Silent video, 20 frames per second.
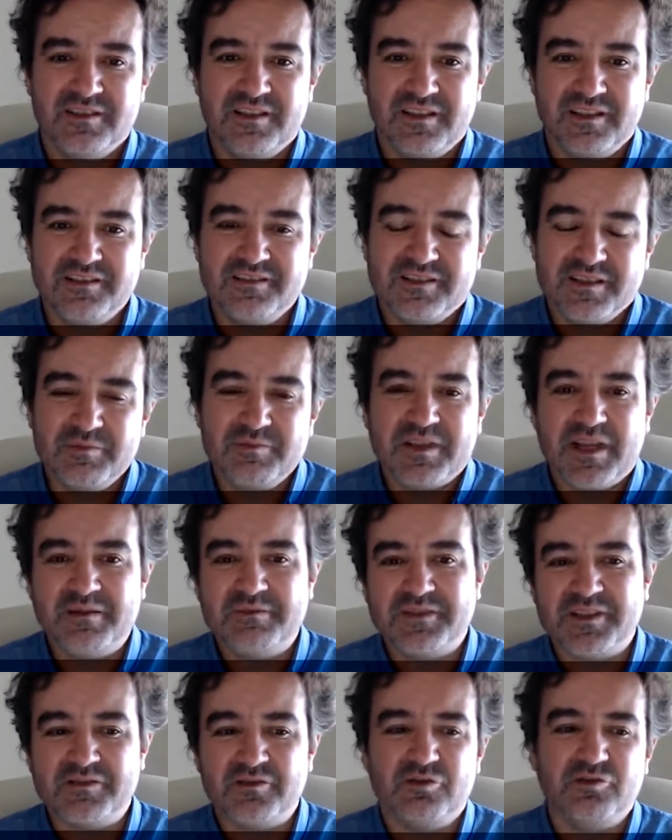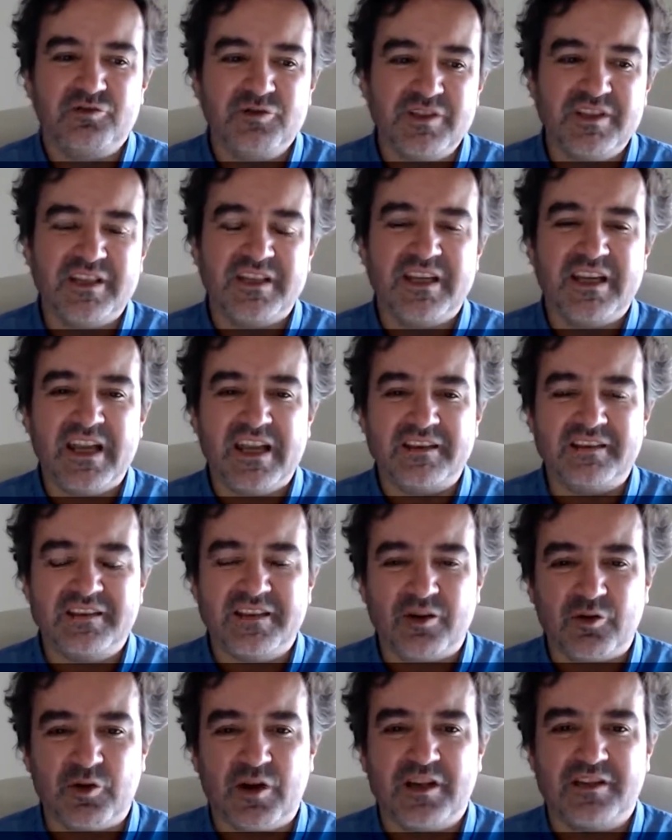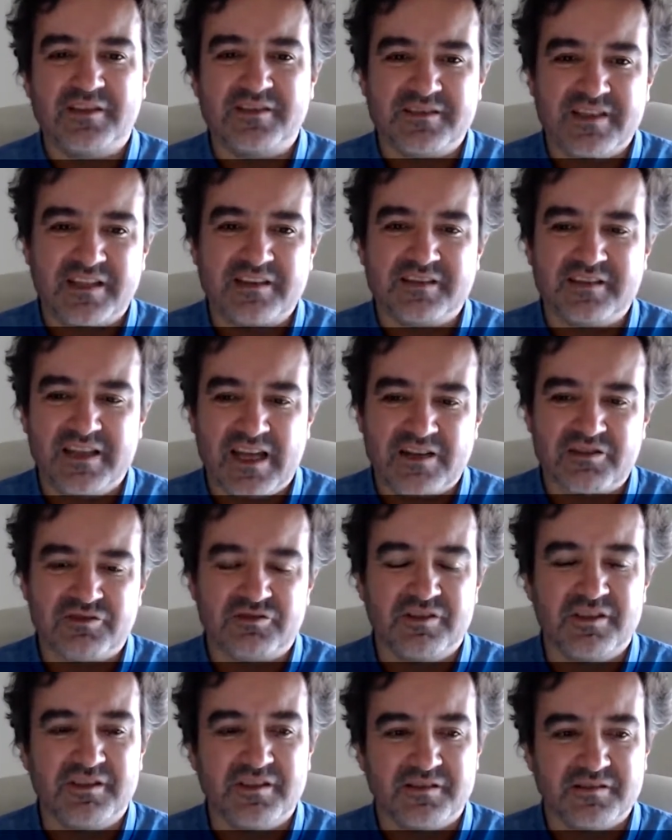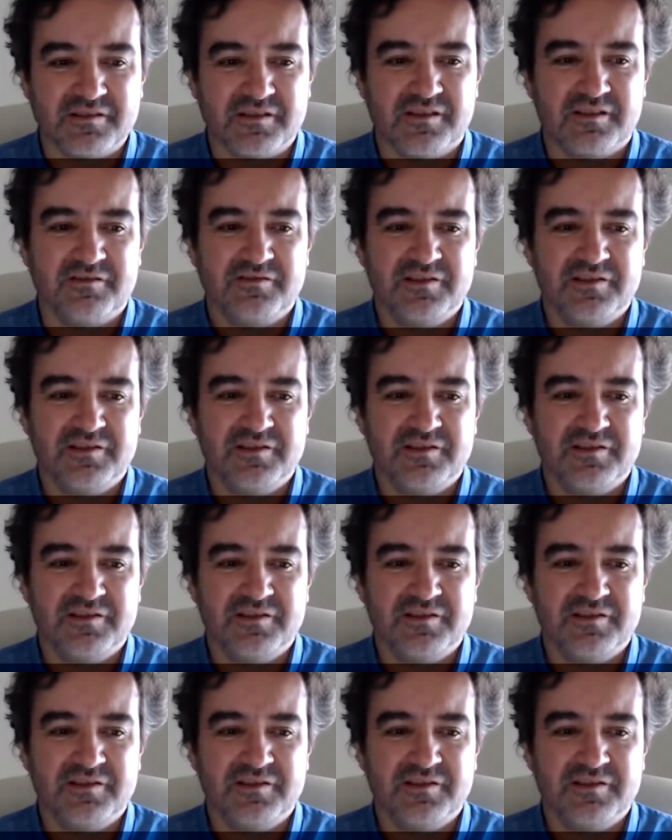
And sometimes they don't really get the credit that they actually deserve.